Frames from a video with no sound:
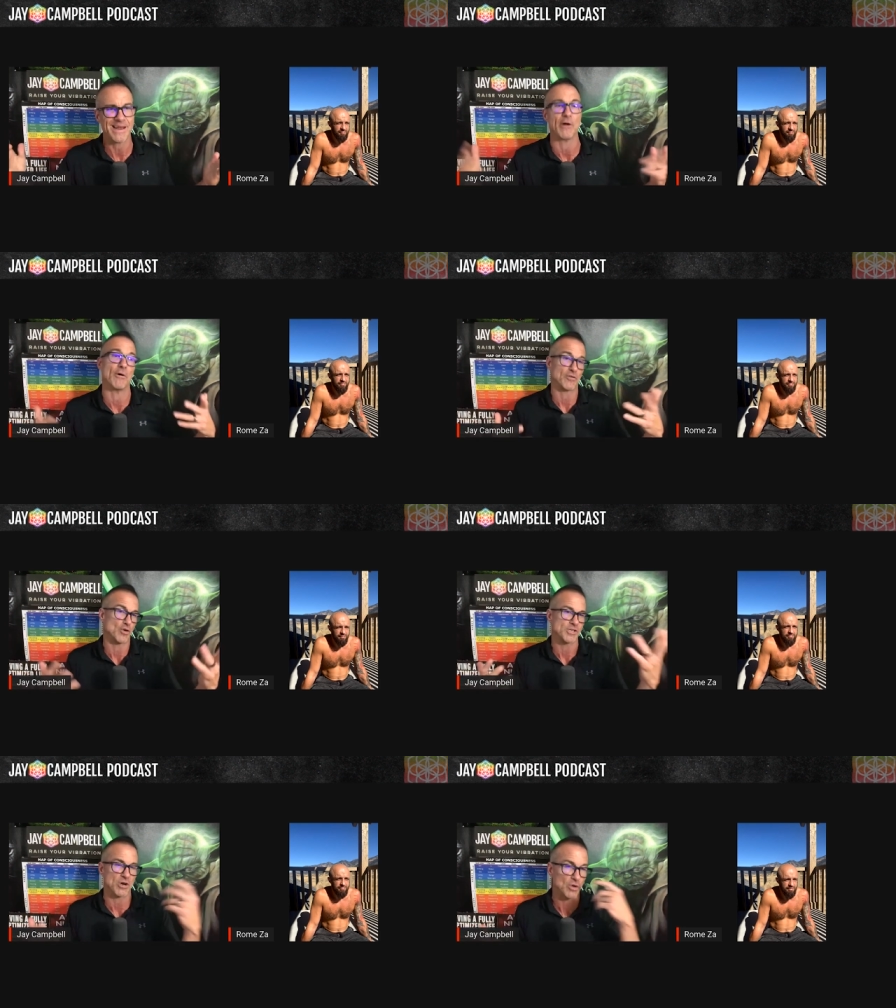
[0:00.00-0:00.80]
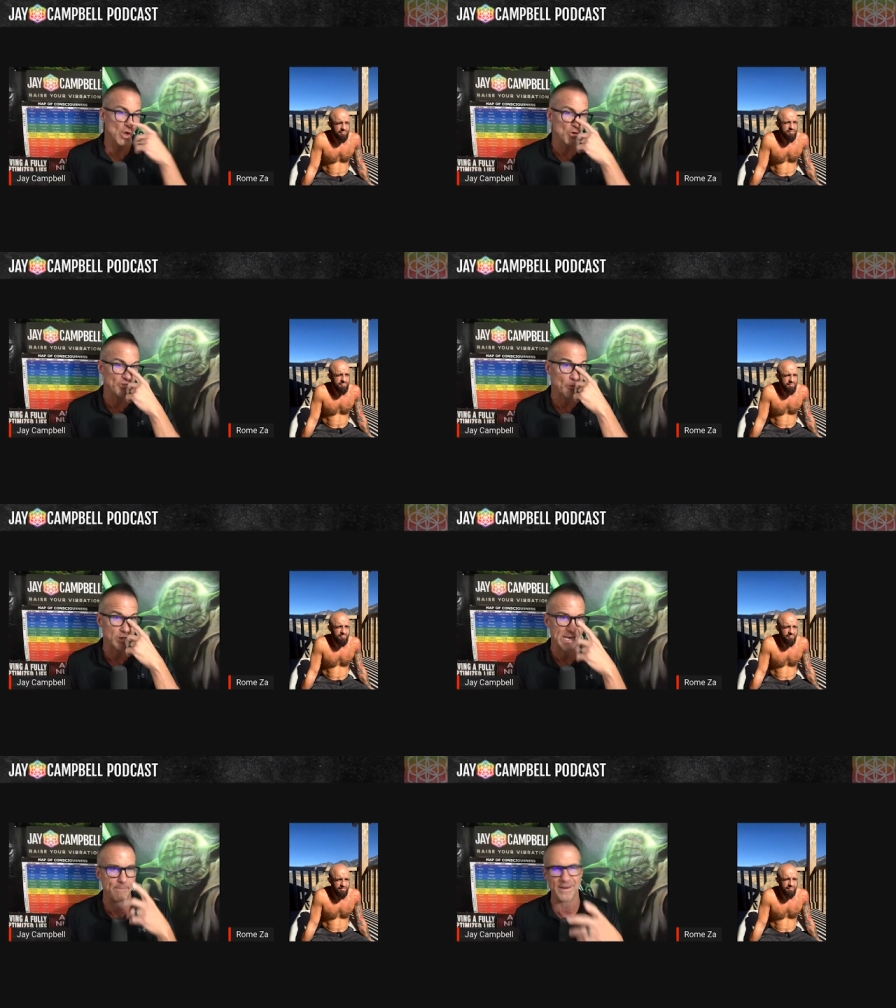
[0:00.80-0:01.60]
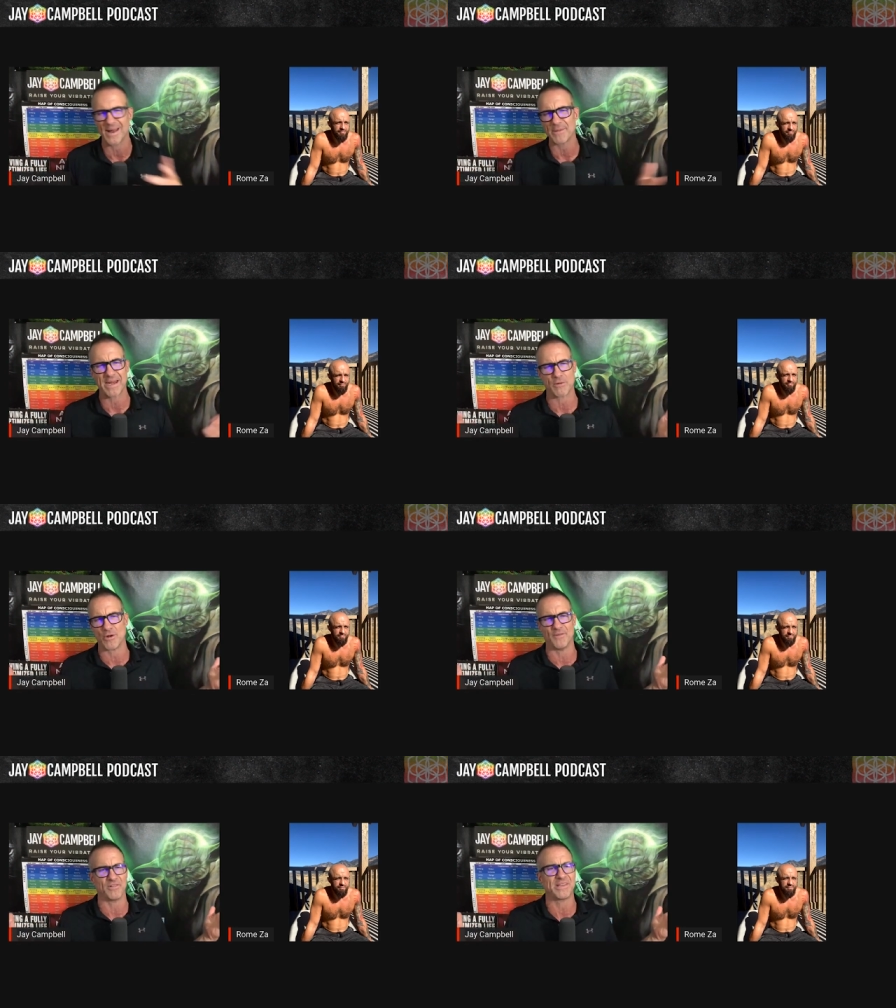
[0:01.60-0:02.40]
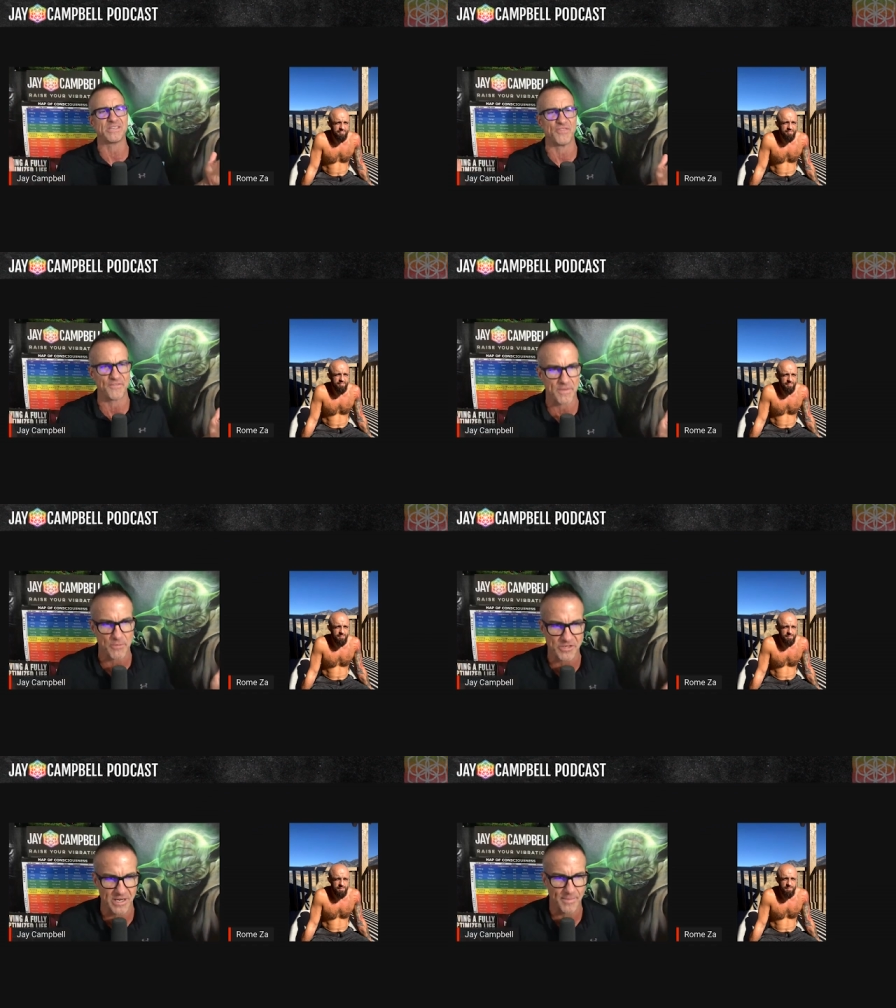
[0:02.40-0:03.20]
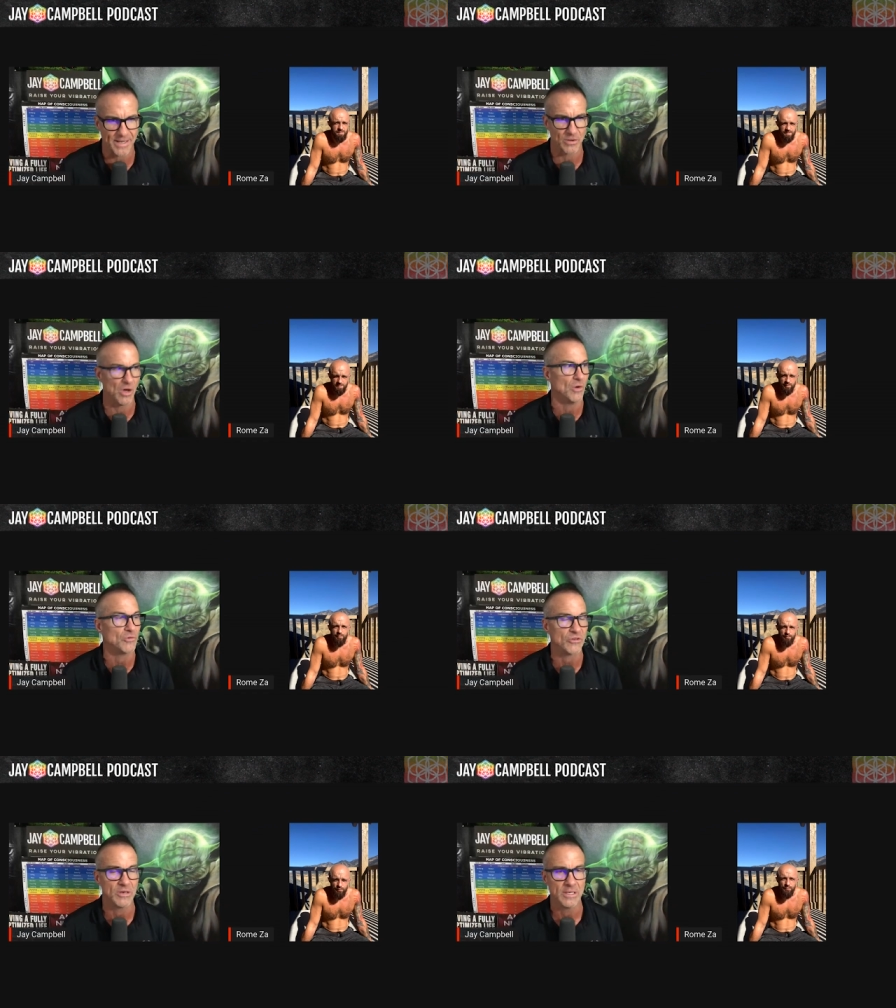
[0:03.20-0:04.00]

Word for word: Well, of course, our clothes that we're keeping. I'm getting rid of at least 50% of my clothes.